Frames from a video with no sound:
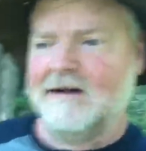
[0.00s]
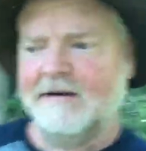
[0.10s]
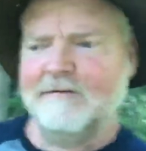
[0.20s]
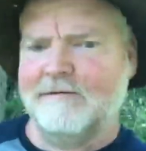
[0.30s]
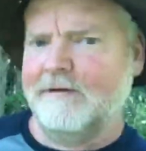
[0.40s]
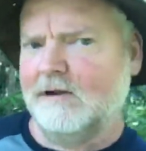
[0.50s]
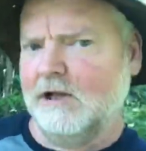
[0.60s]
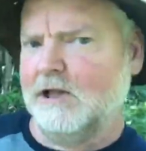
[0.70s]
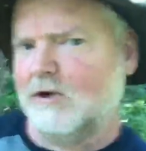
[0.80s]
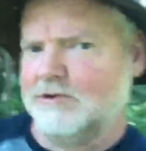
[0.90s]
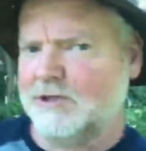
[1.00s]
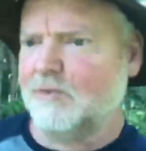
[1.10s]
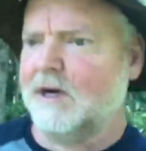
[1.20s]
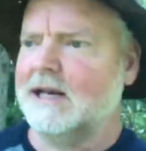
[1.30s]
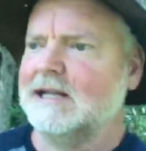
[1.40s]
fairly close to what it
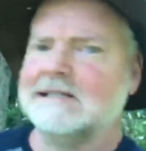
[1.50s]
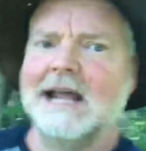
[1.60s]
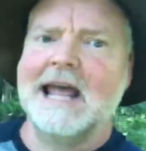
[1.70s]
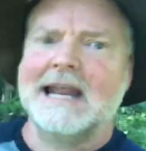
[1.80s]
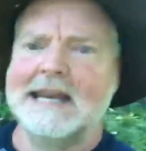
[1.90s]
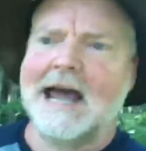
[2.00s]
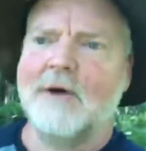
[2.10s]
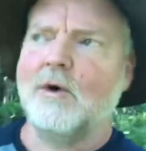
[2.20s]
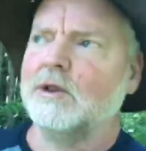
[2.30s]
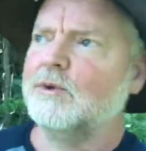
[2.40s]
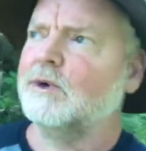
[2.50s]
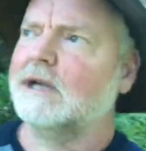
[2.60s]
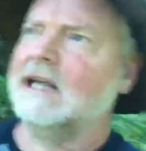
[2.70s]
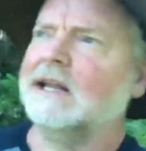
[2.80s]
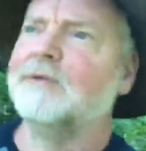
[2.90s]
is now, only we're
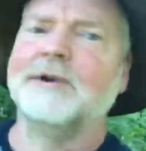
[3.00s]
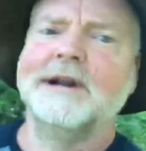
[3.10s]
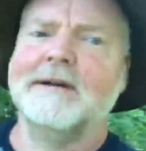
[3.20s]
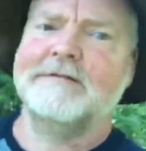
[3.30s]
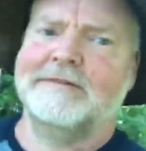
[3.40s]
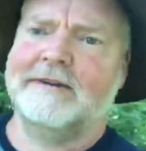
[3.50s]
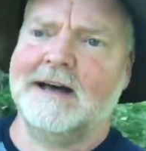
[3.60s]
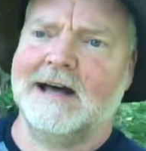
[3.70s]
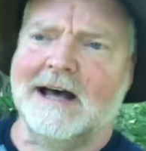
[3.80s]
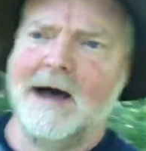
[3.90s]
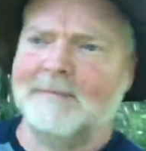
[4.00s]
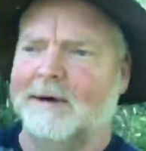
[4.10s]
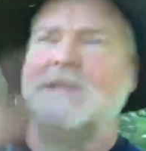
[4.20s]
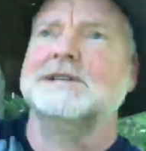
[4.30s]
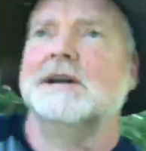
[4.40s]
getting rid of a bunch
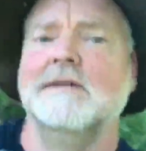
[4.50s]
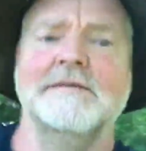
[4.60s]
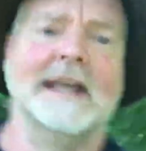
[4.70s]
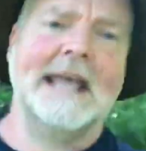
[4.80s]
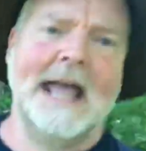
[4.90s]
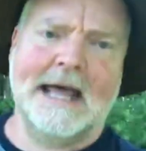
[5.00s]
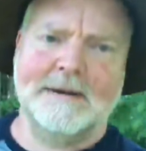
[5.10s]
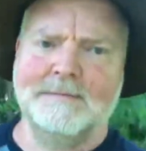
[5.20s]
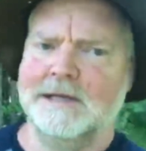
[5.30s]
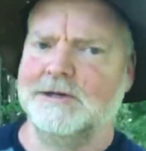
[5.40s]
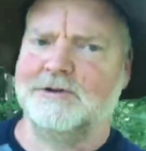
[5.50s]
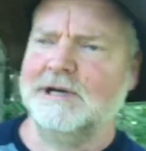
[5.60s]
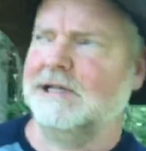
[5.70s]
of the canopy trees.